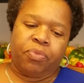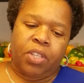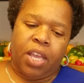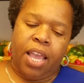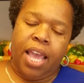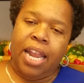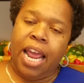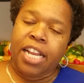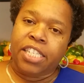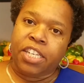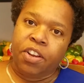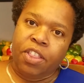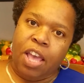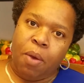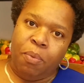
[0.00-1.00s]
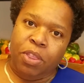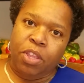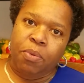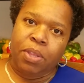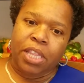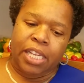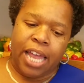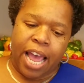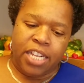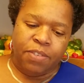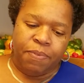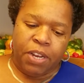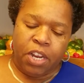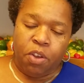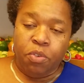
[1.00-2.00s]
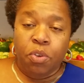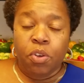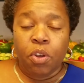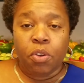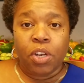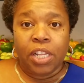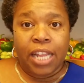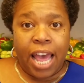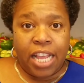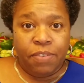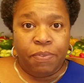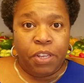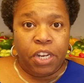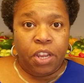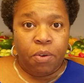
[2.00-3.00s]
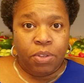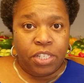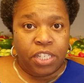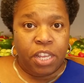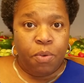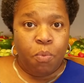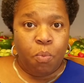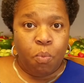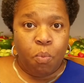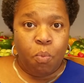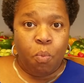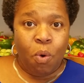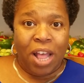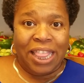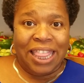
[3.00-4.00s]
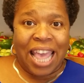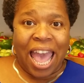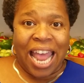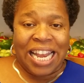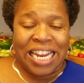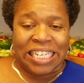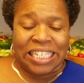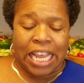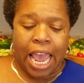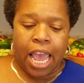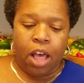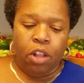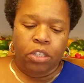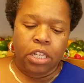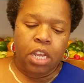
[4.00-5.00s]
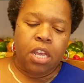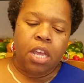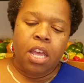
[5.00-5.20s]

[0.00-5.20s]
And I shared that with you in the last video. You can go to the last video and see what that entailed.